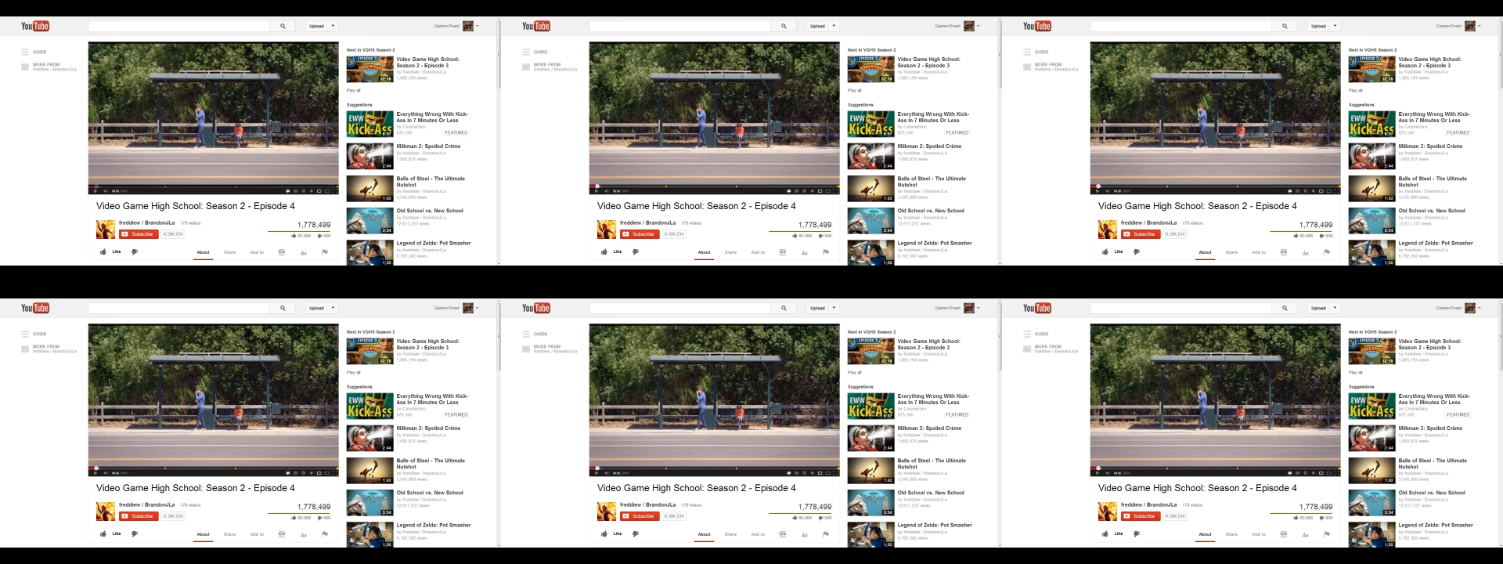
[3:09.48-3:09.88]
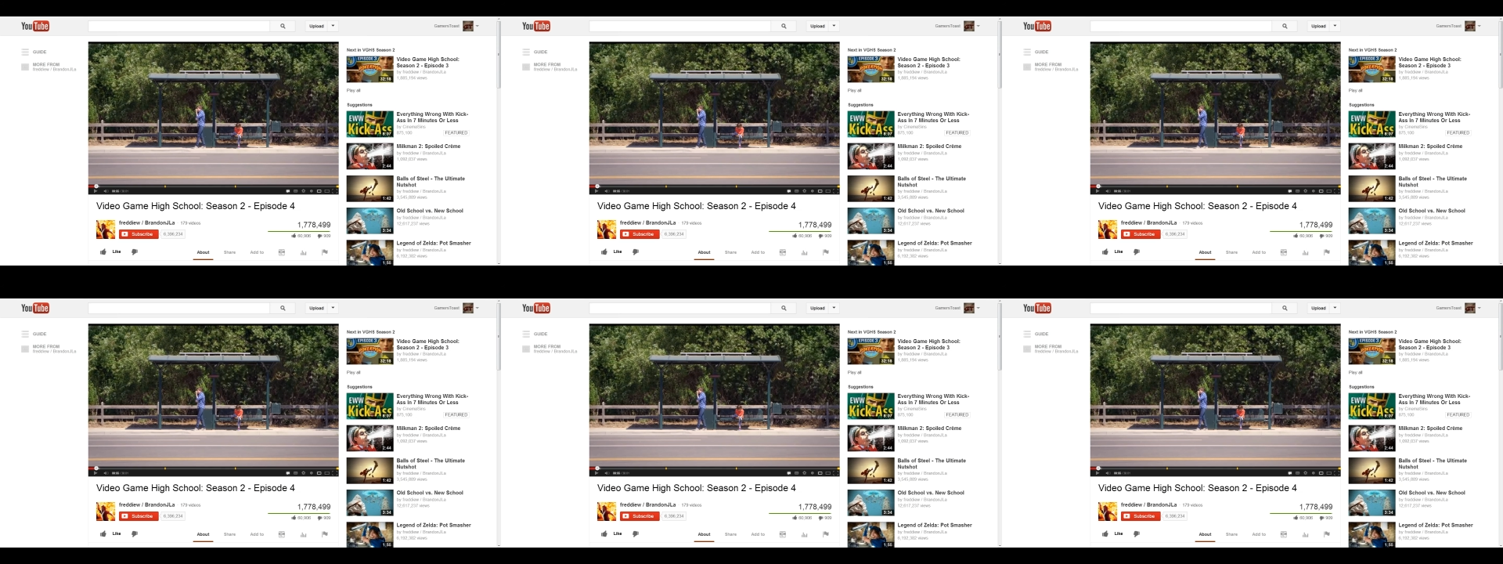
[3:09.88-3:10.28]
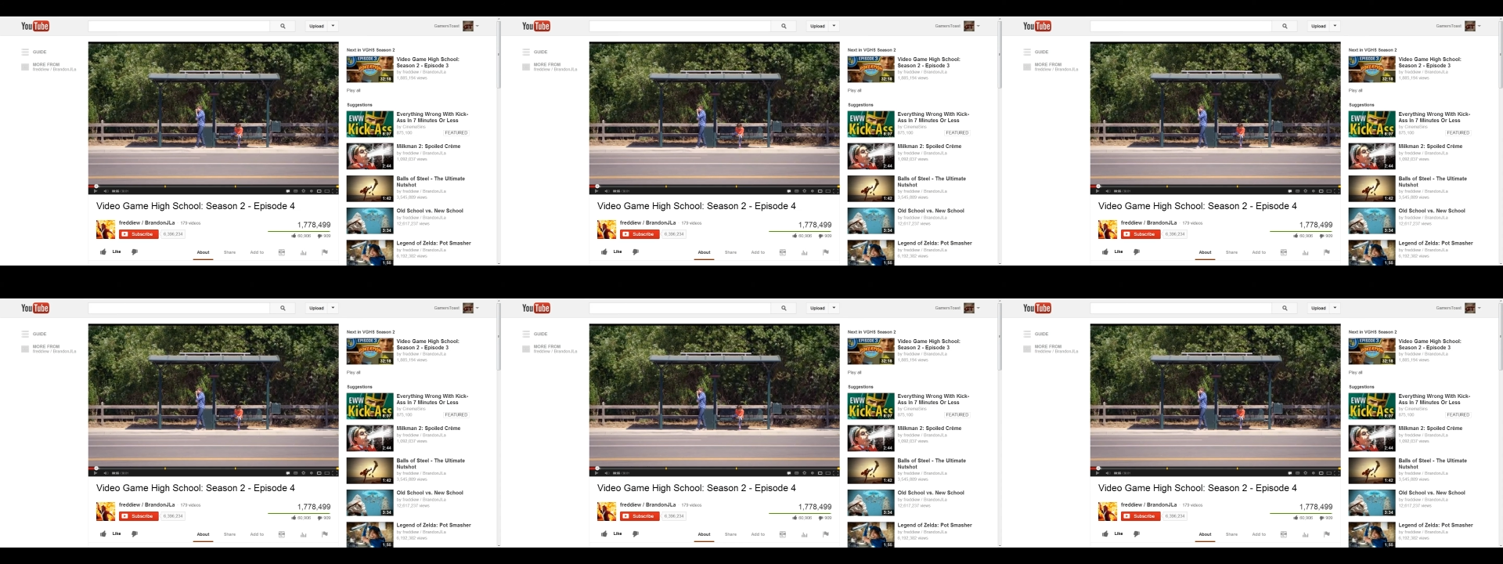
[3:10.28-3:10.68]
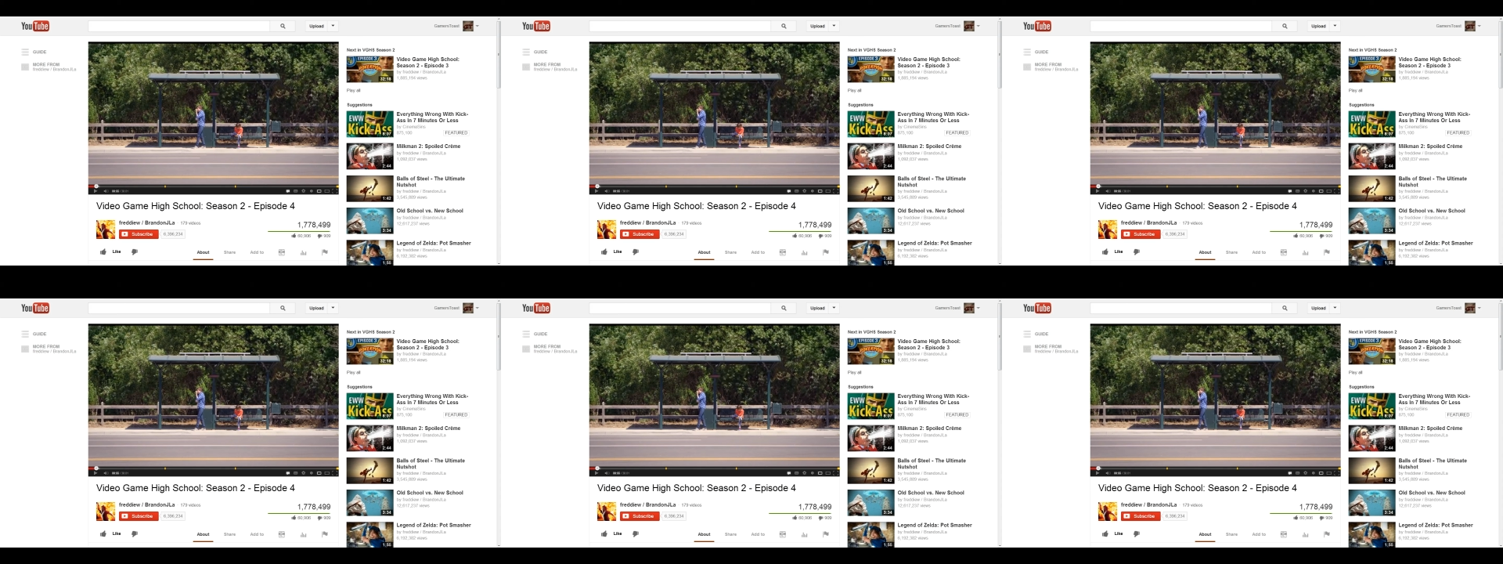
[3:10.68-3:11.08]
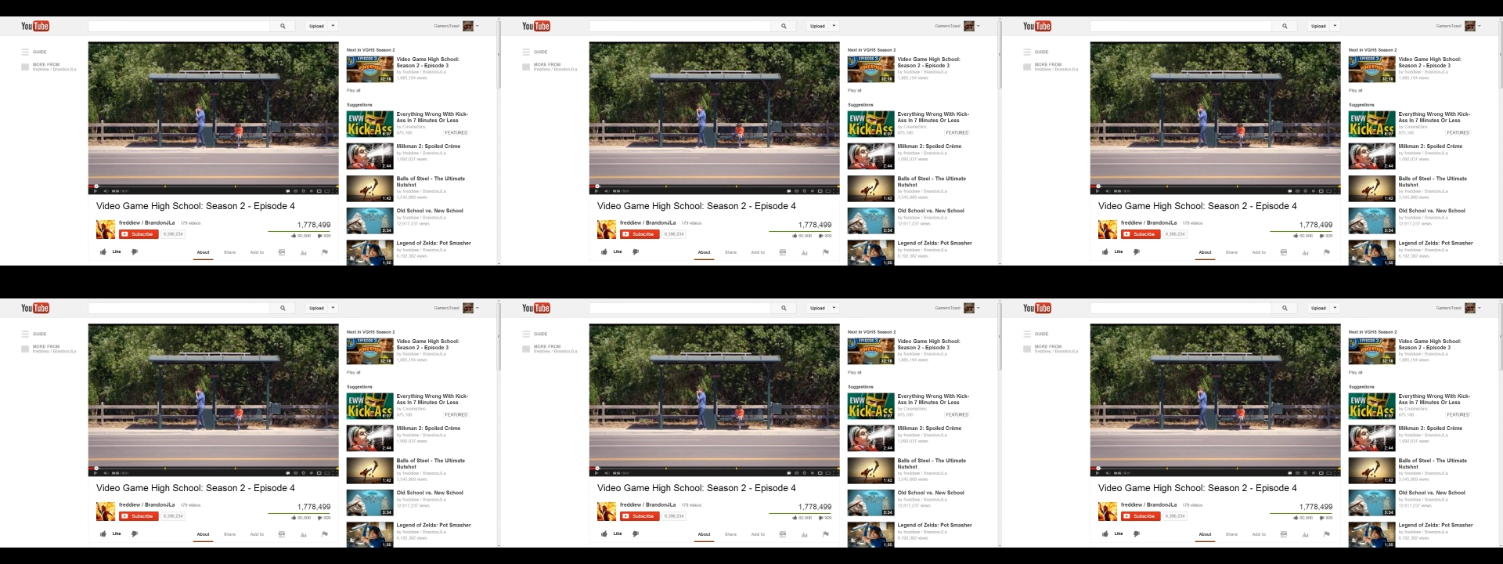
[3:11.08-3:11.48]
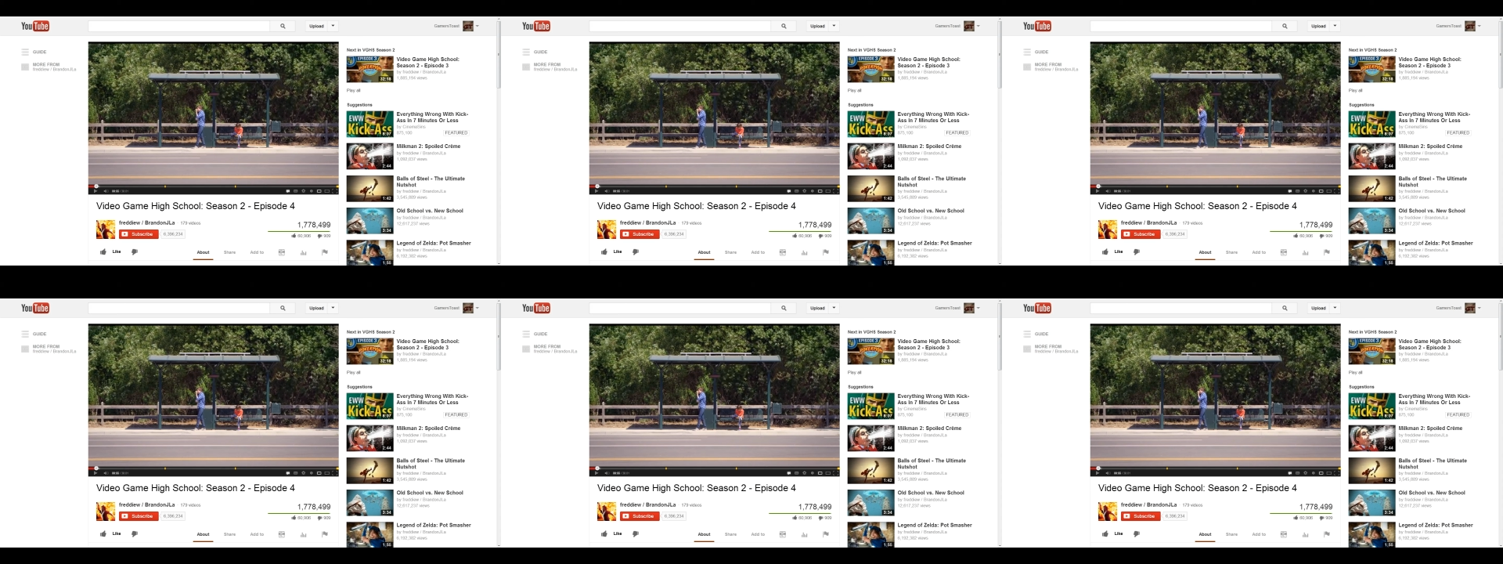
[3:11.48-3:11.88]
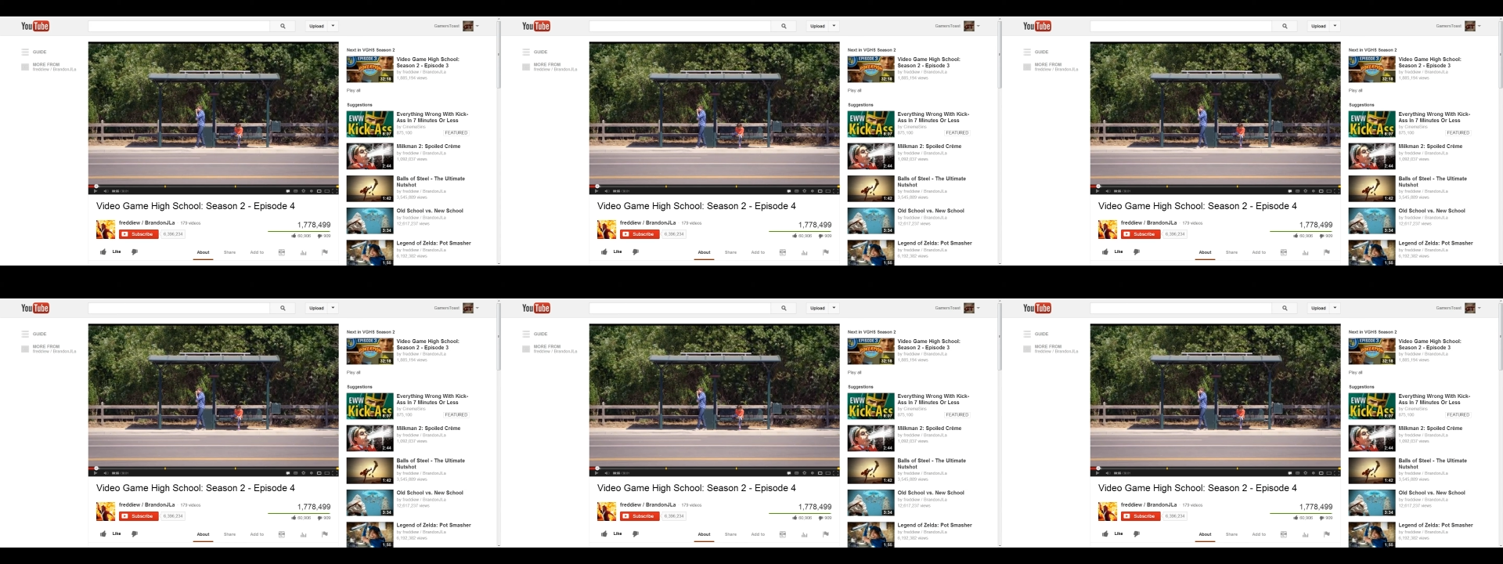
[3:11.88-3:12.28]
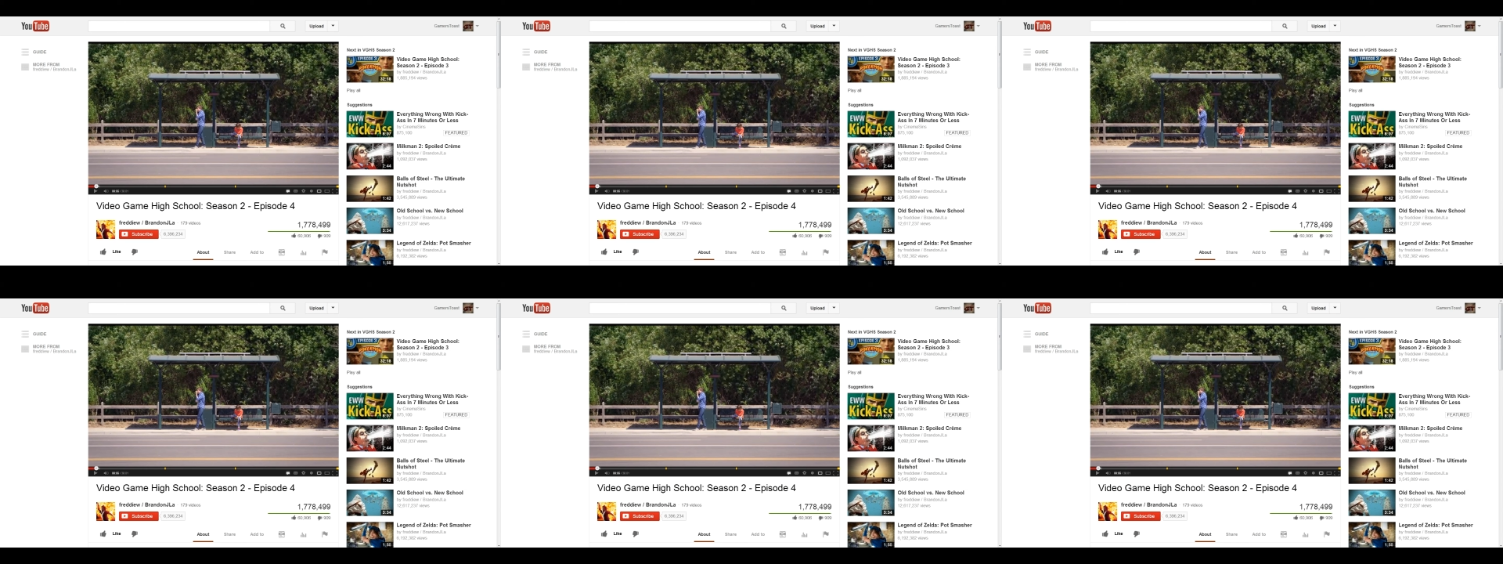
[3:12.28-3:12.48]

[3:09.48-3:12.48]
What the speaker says: No face is visible, so there are no lips to read.